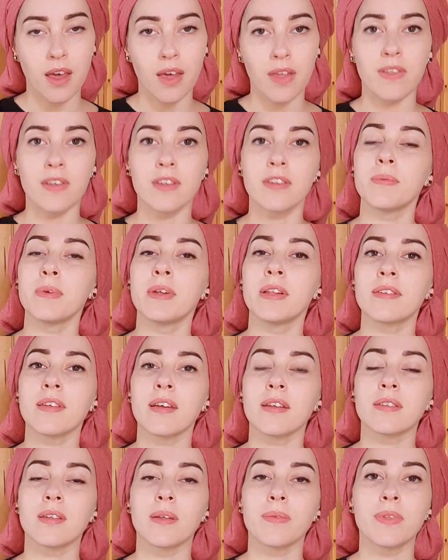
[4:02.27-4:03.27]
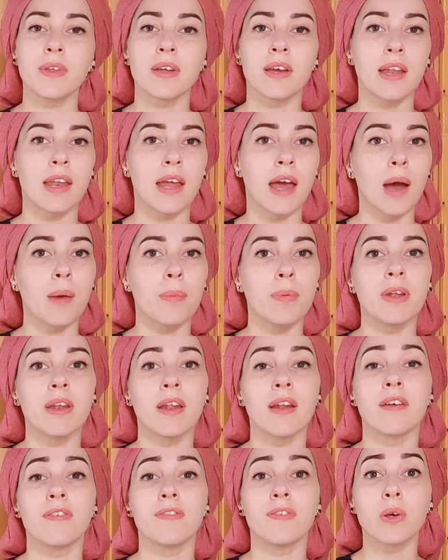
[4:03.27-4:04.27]
This means that something can happen
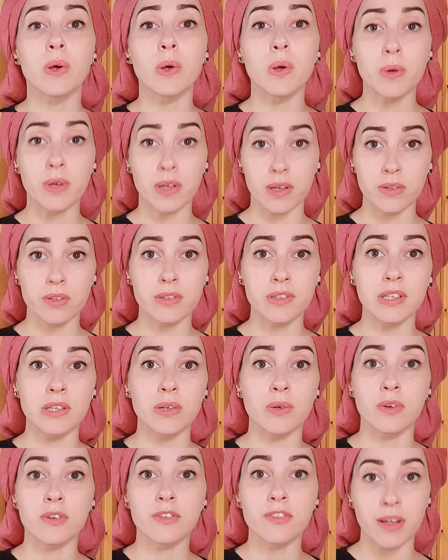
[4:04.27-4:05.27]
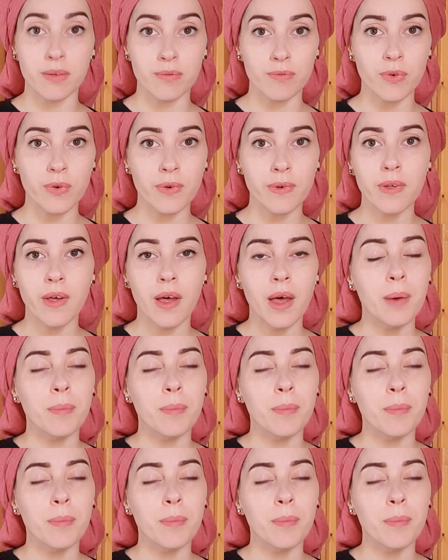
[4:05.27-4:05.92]
and I feel guilty or shameful,